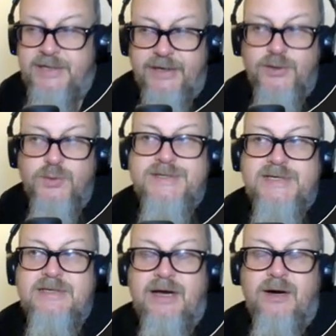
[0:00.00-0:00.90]
And I use
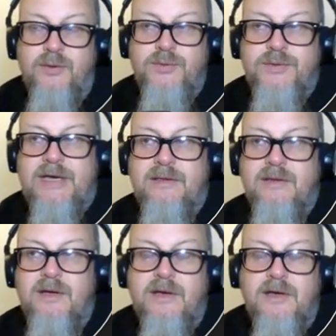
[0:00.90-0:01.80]
this now to then
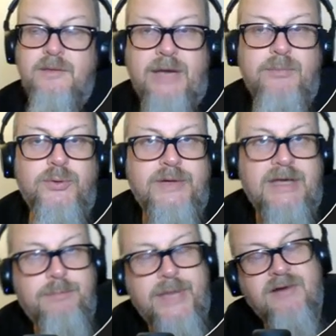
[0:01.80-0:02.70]
be able to
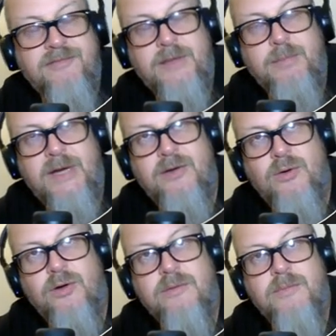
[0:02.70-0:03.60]
get better feedback
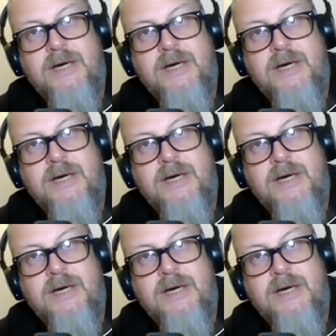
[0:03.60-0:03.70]
on